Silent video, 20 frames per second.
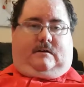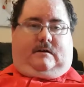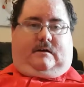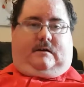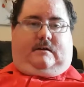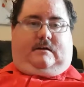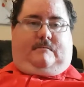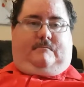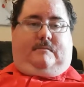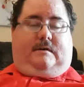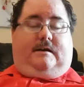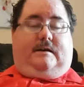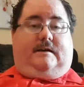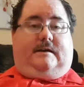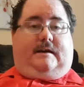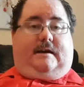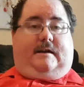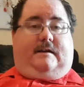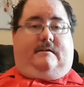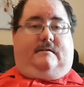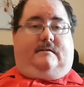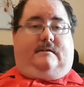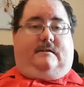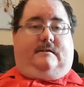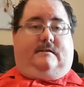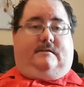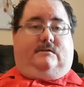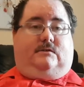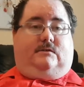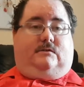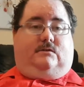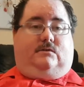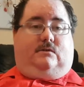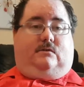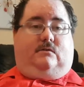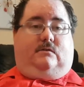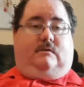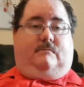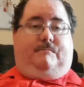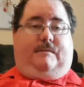me again to
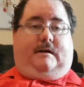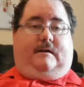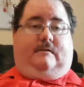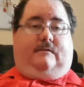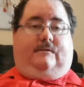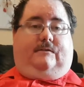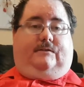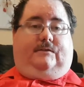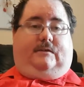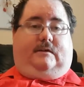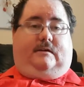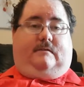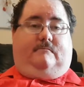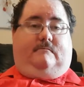talk about